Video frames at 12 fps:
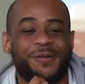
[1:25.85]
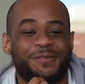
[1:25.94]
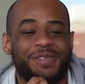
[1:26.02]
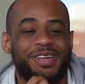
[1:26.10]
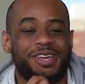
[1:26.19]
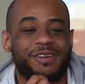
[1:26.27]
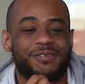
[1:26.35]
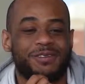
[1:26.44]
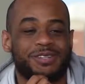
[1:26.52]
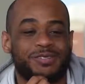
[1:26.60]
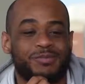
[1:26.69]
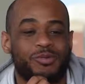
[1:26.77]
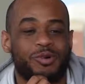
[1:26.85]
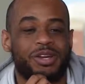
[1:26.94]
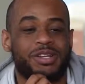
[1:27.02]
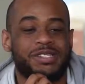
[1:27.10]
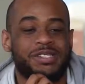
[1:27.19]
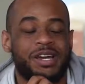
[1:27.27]
They give us more
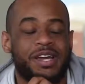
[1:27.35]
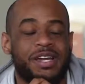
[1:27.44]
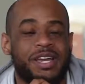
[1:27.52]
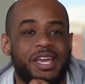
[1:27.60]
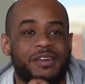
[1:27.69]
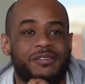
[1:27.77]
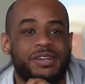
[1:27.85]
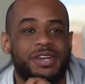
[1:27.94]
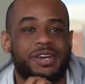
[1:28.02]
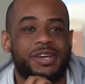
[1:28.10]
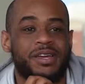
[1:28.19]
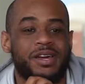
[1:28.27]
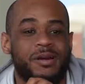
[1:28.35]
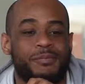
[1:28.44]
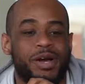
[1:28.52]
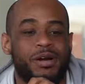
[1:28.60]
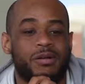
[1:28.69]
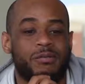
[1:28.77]
insight every day
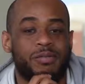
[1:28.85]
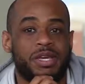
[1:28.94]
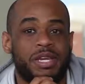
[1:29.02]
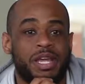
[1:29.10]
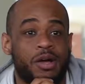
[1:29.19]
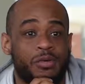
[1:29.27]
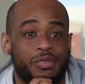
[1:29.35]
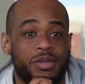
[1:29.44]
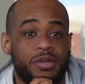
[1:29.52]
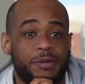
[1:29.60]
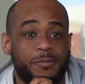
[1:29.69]
about being healthy.